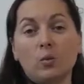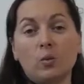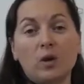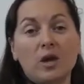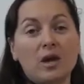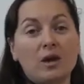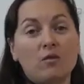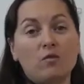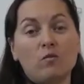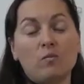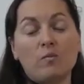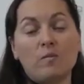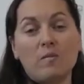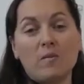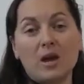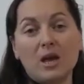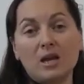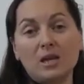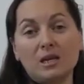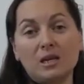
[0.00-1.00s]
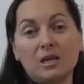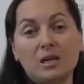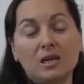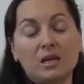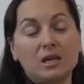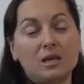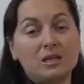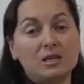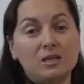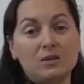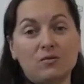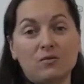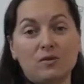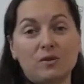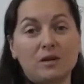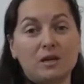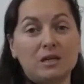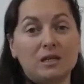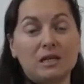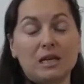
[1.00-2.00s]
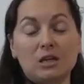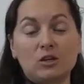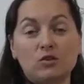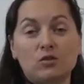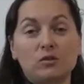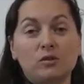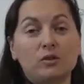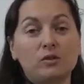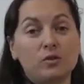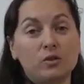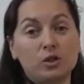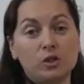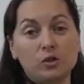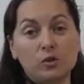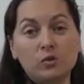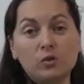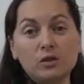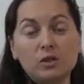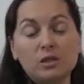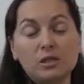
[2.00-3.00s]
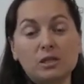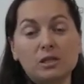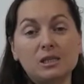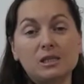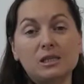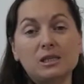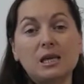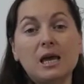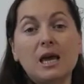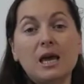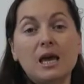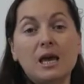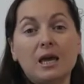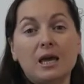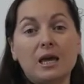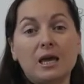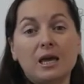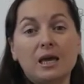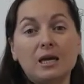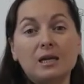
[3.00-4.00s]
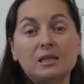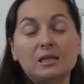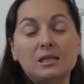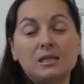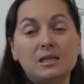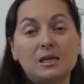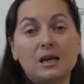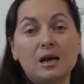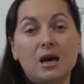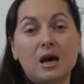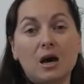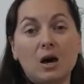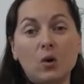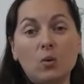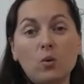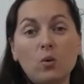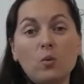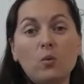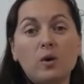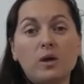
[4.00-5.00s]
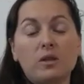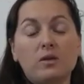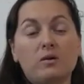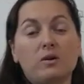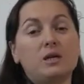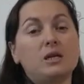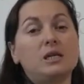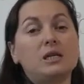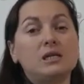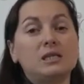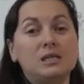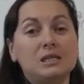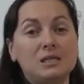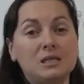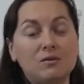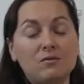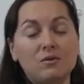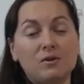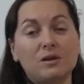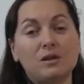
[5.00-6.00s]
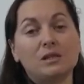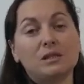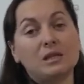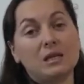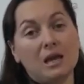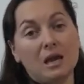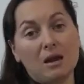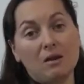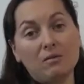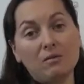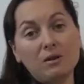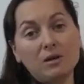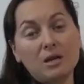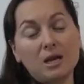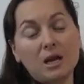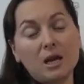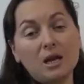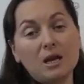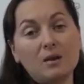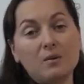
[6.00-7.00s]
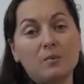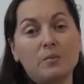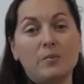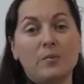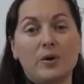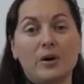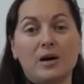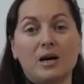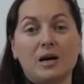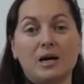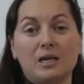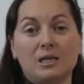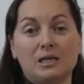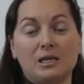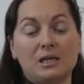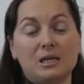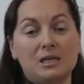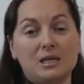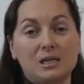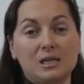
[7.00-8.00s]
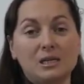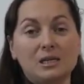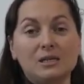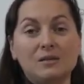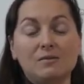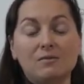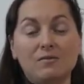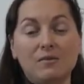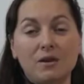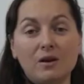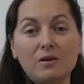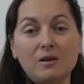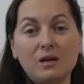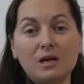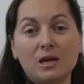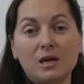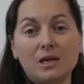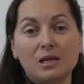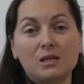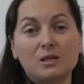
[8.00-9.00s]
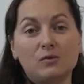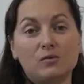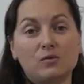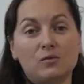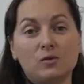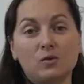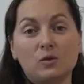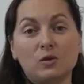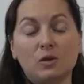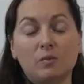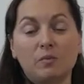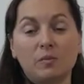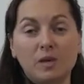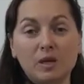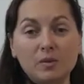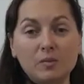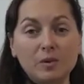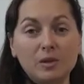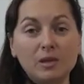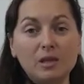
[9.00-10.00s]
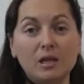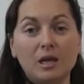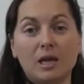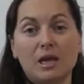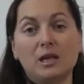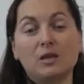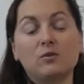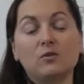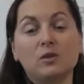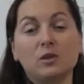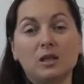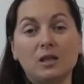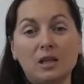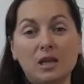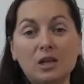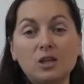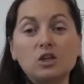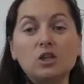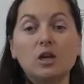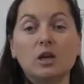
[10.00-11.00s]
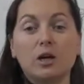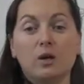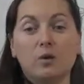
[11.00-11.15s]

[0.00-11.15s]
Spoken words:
We have many different natural resources, and our weather is different every day, but it is very nice for the people and for the nature